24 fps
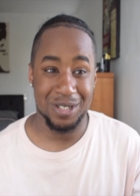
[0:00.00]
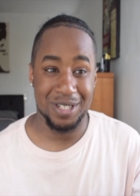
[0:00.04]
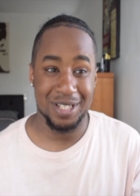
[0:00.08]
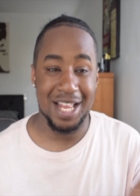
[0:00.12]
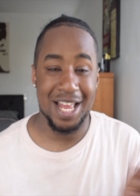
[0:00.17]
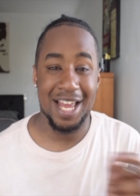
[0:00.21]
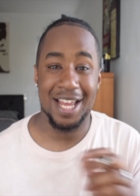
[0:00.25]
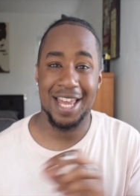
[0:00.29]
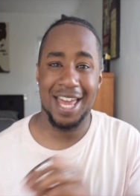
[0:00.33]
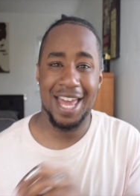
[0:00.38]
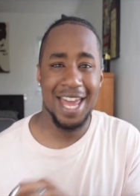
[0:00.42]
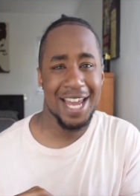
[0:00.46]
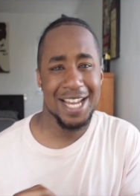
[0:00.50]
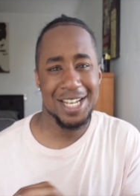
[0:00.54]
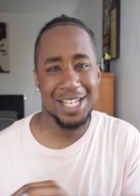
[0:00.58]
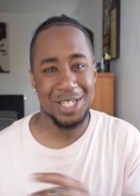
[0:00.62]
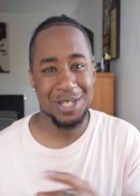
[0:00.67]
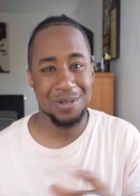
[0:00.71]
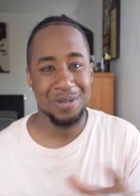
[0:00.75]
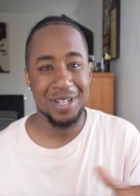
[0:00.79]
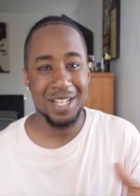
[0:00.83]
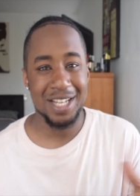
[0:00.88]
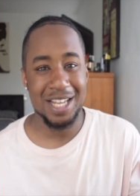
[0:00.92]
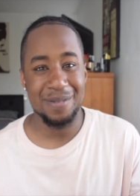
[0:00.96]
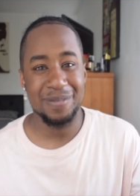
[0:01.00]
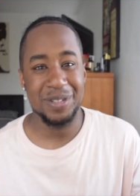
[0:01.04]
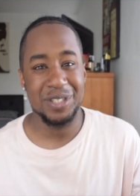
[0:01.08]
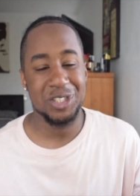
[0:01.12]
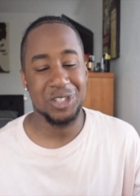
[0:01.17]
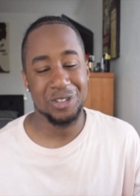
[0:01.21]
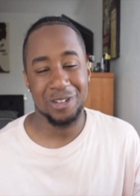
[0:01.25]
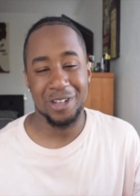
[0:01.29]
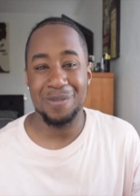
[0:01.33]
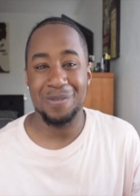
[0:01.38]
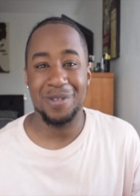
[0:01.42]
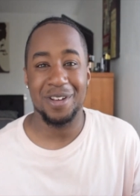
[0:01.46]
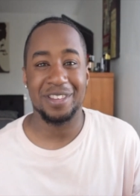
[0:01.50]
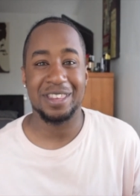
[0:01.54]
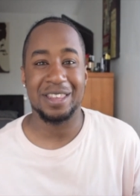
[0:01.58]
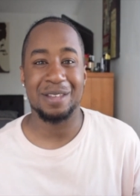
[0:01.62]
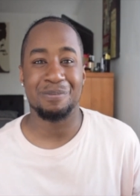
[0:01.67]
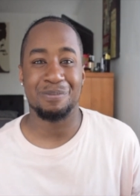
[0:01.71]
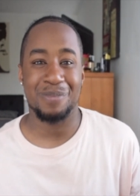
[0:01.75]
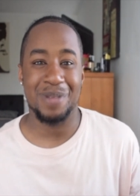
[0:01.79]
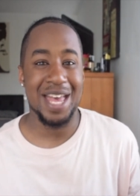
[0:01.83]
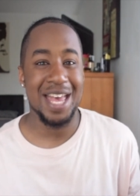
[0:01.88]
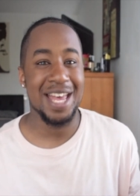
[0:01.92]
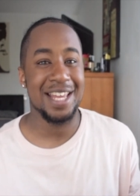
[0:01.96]
was like hey do you want to come and join me on the
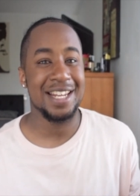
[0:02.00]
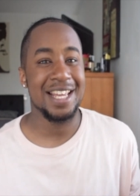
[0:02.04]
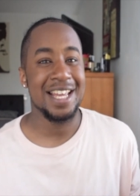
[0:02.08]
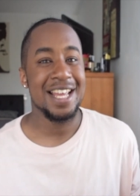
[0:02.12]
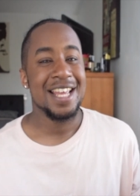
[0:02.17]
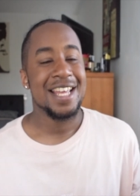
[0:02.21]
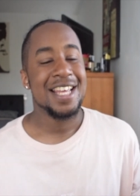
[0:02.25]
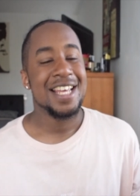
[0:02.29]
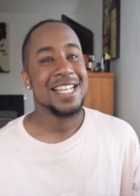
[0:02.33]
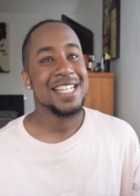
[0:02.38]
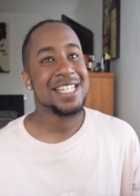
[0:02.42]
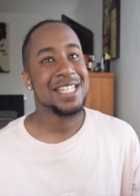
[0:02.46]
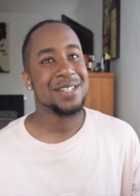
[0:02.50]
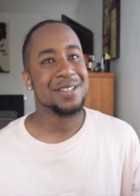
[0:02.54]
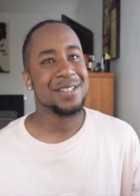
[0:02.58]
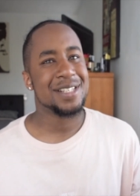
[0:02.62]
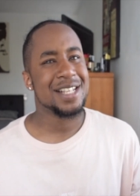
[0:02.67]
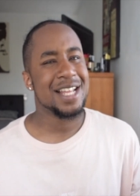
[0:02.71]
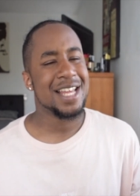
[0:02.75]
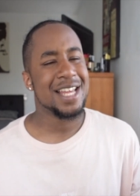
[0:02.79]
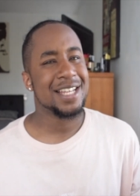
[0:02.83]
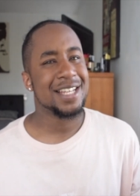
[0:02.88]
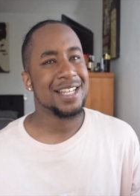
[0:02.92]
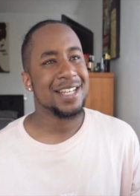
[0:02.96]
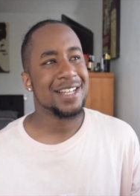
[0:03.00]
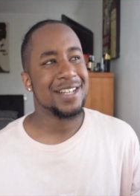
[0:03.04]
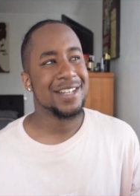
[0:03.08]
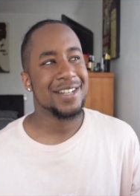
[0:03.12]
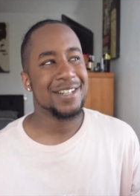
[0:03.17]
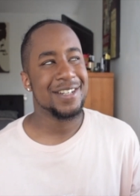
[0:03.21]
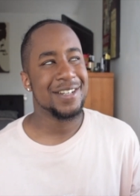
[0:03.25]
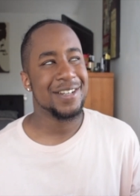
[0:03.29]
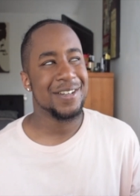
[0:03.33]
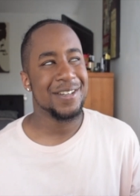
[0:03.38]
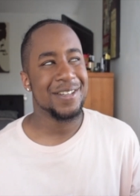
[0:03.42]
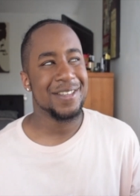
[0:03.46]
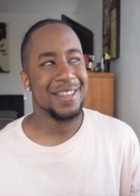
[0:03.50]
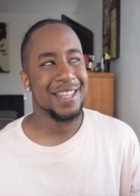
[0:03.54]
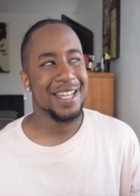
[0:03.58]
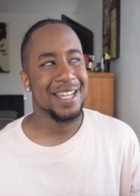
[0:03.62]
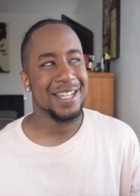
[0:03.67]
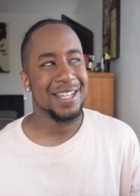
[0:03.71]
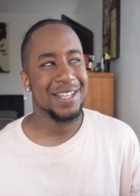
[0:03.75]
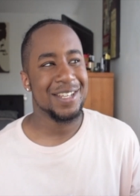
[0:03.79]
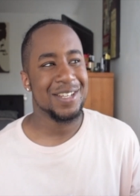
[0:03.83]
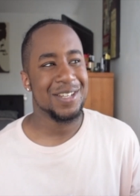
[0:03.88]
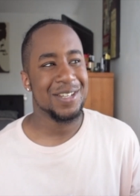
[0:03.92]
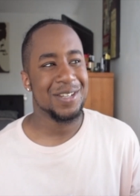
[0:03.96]
bed and she was like uh no
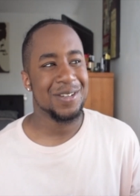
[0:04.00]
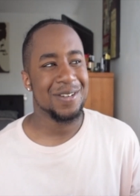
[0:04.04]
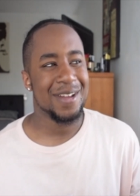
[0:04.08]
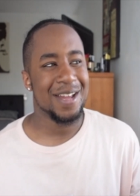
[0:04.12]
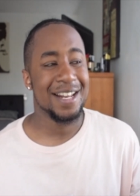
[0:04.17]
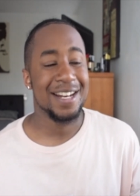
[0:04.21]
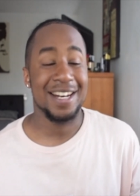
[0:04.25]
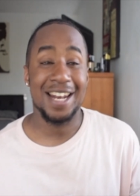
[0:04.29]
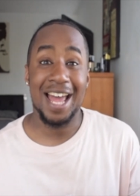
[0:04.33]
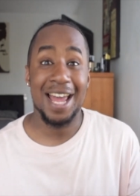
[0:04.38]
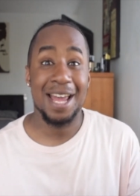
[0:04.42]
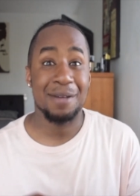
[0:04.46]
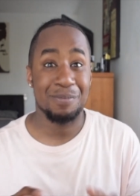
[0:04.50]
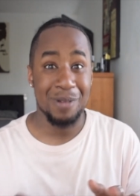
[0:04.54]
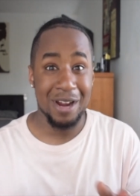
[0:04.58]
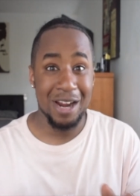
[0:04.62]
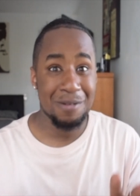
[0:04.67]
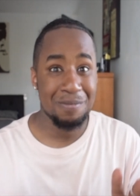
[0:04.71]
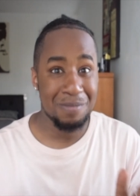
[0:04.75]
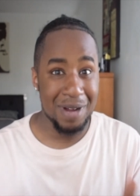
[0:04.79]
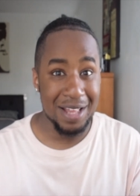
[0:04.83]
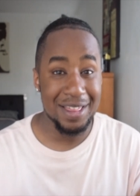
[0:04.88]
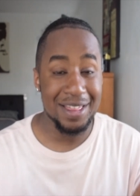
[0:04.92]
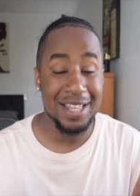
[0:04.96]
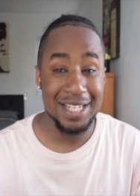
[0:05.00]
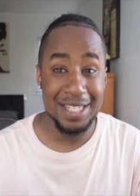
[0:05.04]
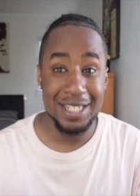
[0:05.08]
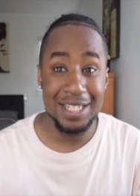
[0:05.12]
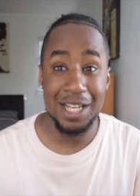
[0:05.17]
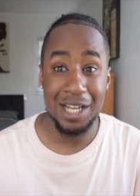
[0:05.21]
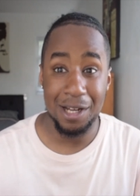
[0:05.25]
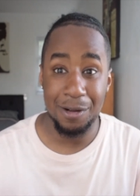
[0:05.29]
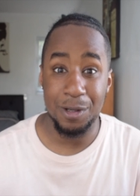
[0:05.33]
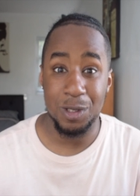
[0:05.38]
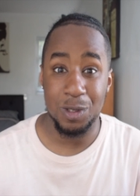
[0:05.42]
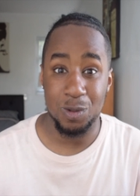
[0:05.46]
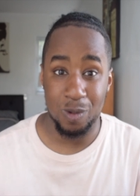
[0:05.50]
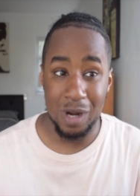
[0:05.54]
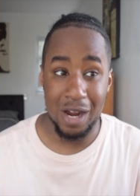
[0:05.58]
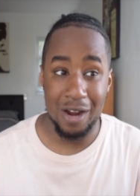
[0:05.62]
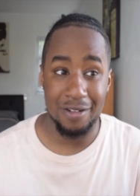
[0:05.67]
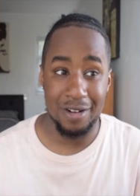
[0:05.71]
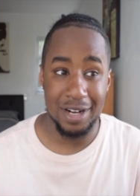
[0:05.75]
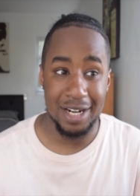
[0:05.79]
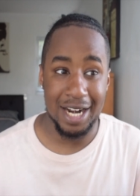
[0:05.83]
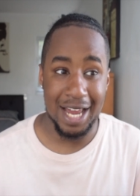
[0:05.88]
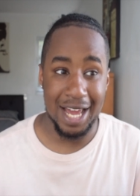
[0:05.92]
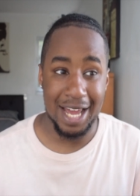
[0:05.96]
thank you and like bear in mind this girl was
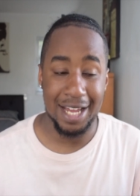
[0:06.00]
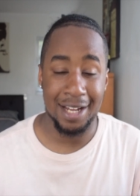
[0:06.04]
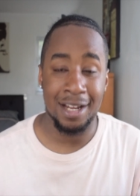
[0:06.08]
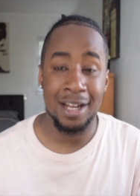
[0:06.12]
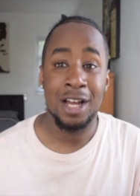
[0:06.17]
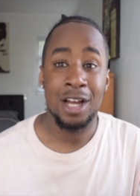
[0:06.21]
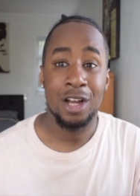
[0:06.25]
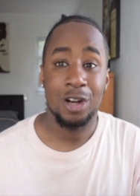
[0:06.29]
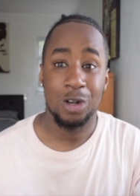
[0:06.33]
wearing like